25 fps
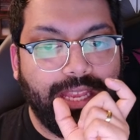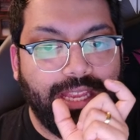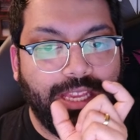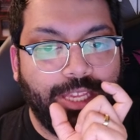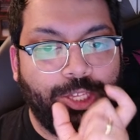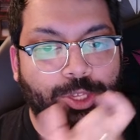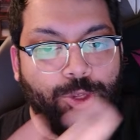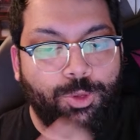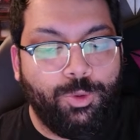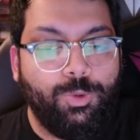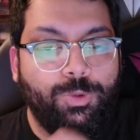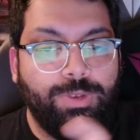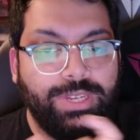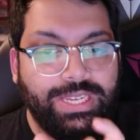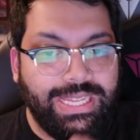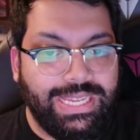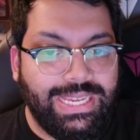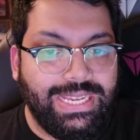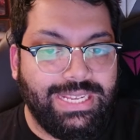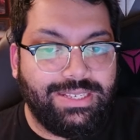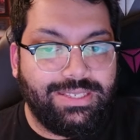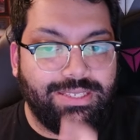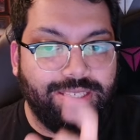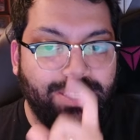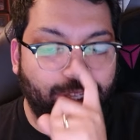You
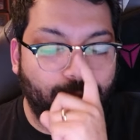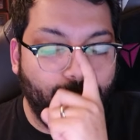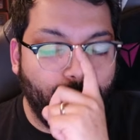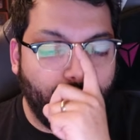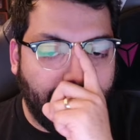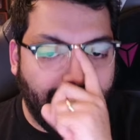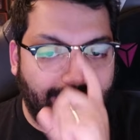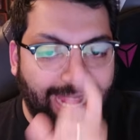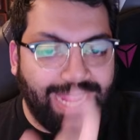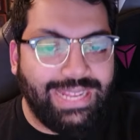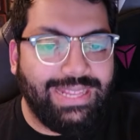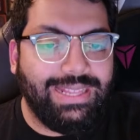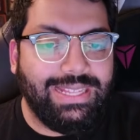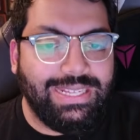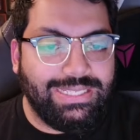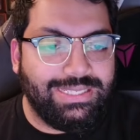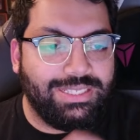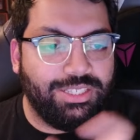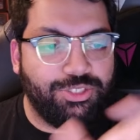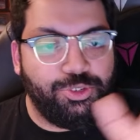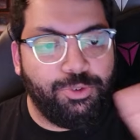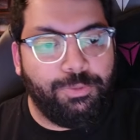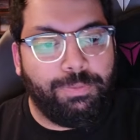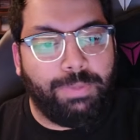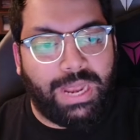gain these
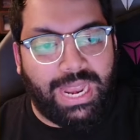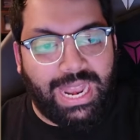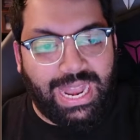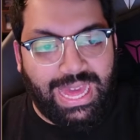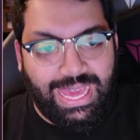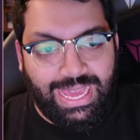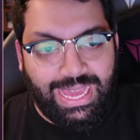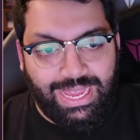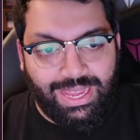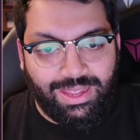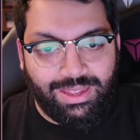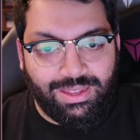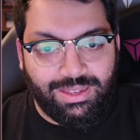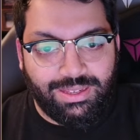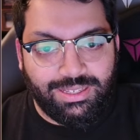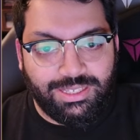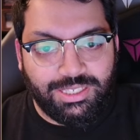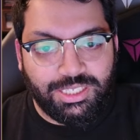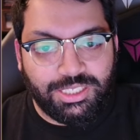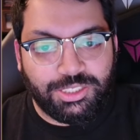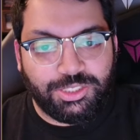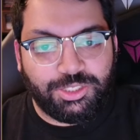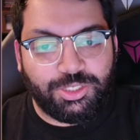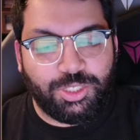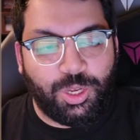as you play.
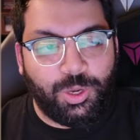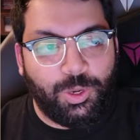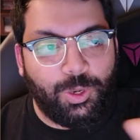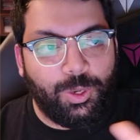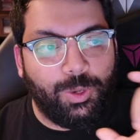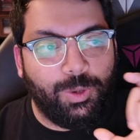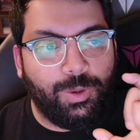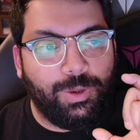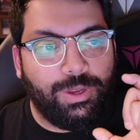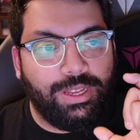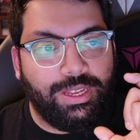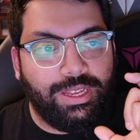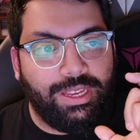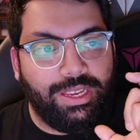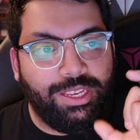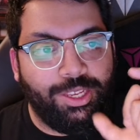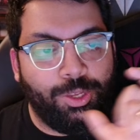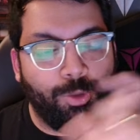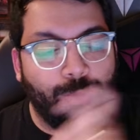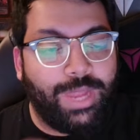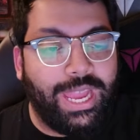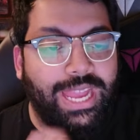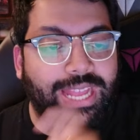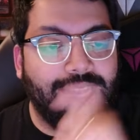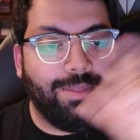So,
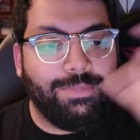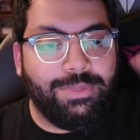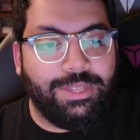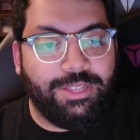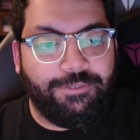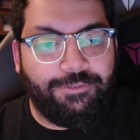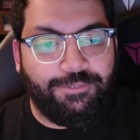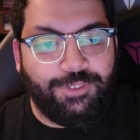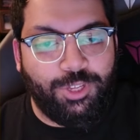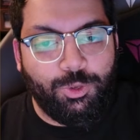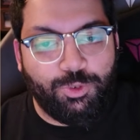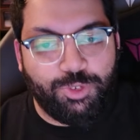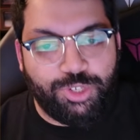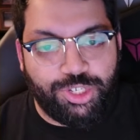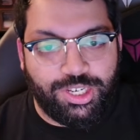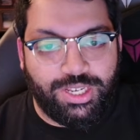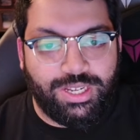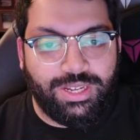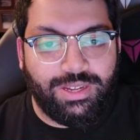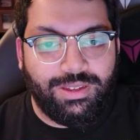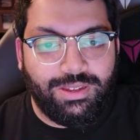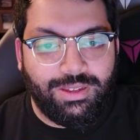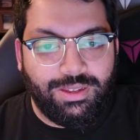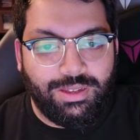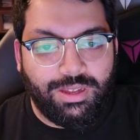you gain them in the
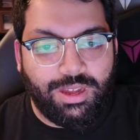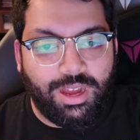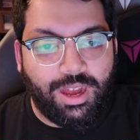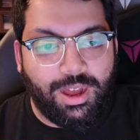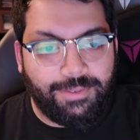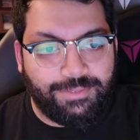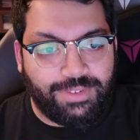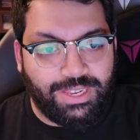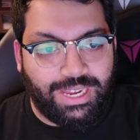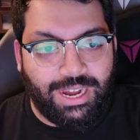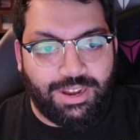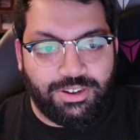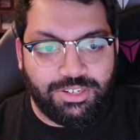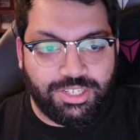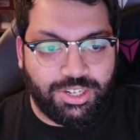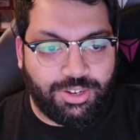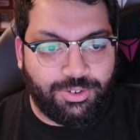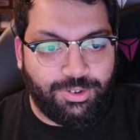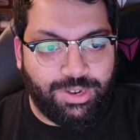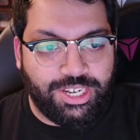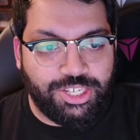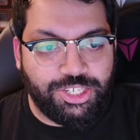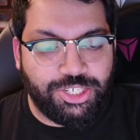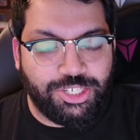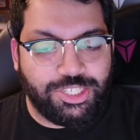future after character
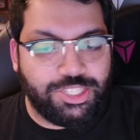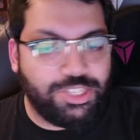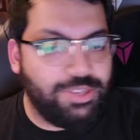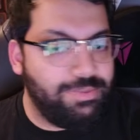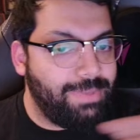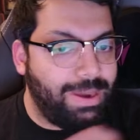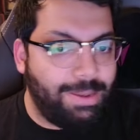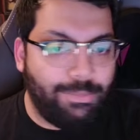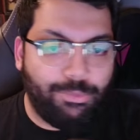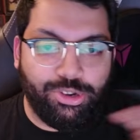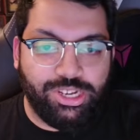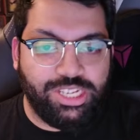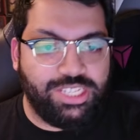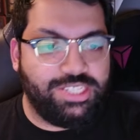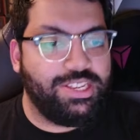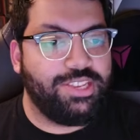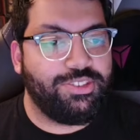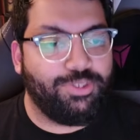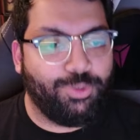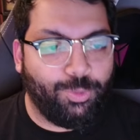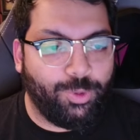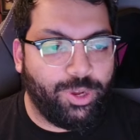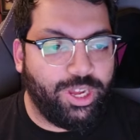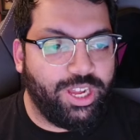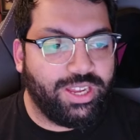creation. So, memories
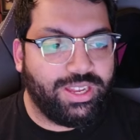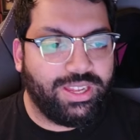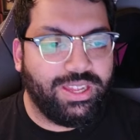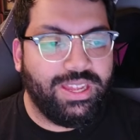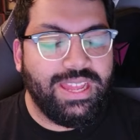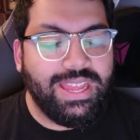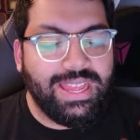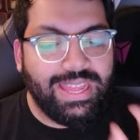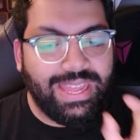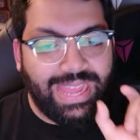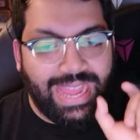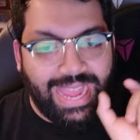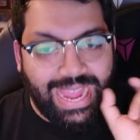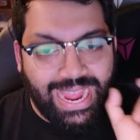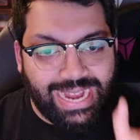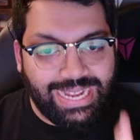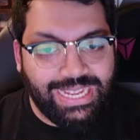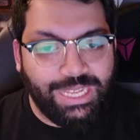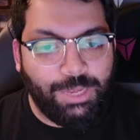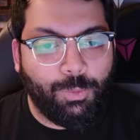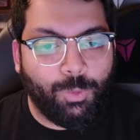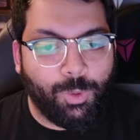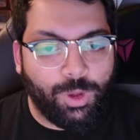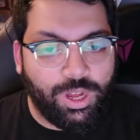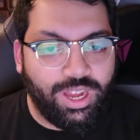doesn't work.
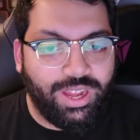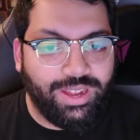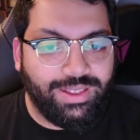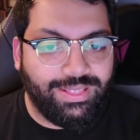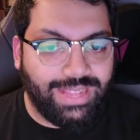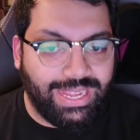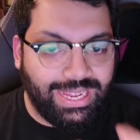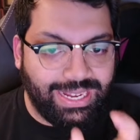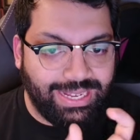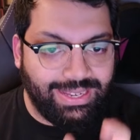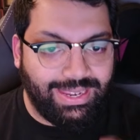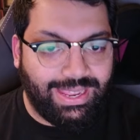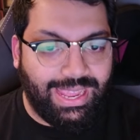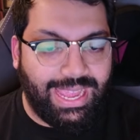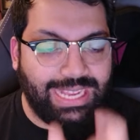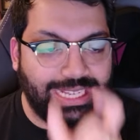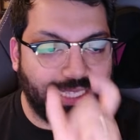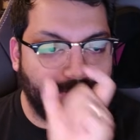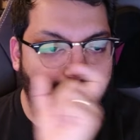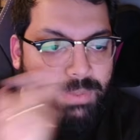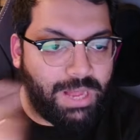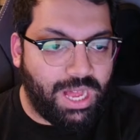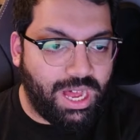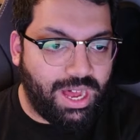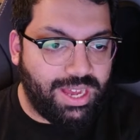Any word that
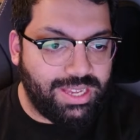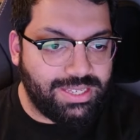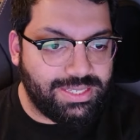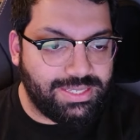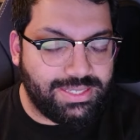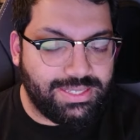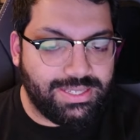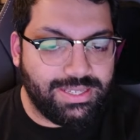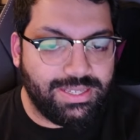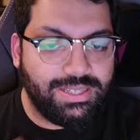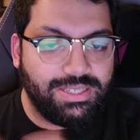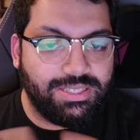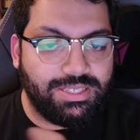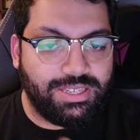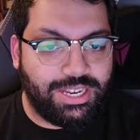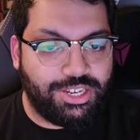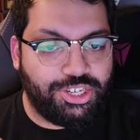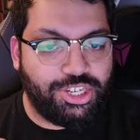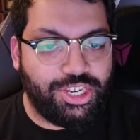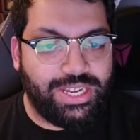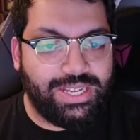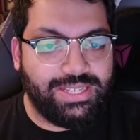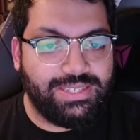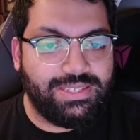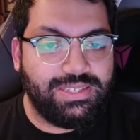indicates past,
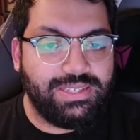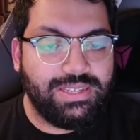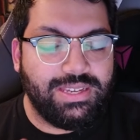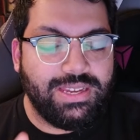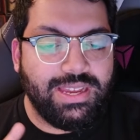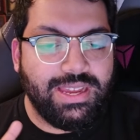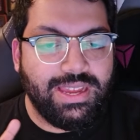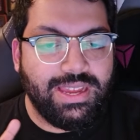such as,